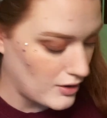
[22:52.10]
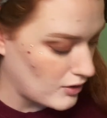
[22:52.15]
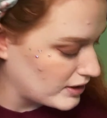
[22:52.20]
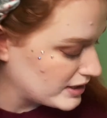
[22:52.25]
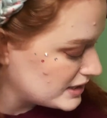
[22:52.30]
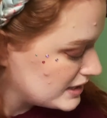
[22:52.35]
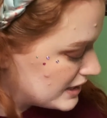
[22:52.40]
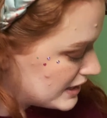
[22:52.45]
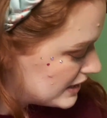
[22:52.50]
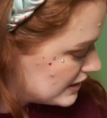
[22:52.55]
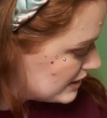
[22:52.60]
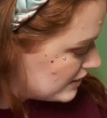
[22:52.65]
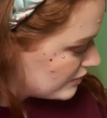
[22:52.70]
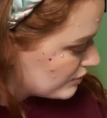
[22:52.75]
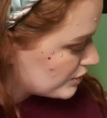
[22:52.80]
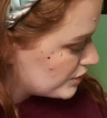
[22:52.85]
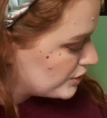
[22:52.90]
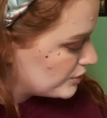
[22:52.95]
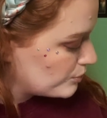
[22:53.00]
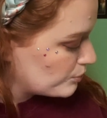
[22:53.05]
I didn't get the
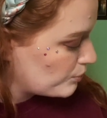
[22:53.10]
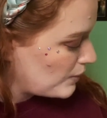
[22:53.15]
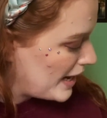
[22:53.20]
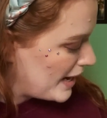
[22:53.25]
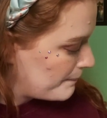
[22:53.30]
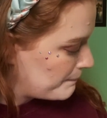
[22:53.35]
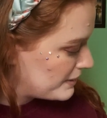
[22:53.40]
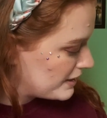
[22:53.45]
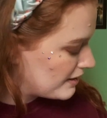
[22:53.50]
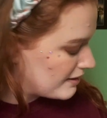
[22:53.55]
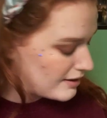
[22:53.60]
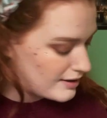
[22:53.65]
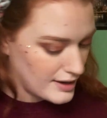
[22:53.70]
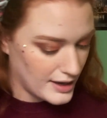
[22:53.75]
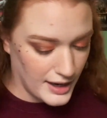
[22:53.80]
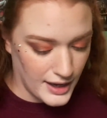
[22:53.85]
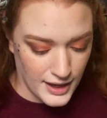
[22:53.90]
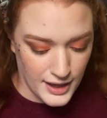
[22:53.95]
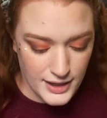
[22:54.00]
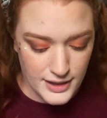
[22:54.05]
cute wrapping on
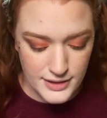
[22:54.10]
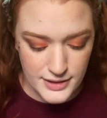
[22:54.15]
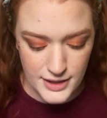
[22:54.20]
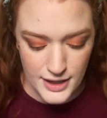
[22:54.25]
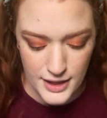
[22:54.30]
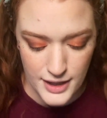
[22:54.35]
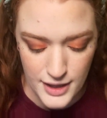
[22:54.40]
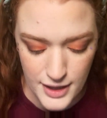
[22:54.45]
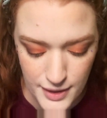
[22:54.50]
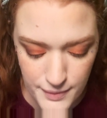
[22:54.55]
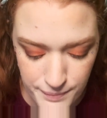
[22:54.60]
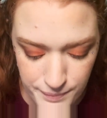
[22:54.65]
it. Dang it.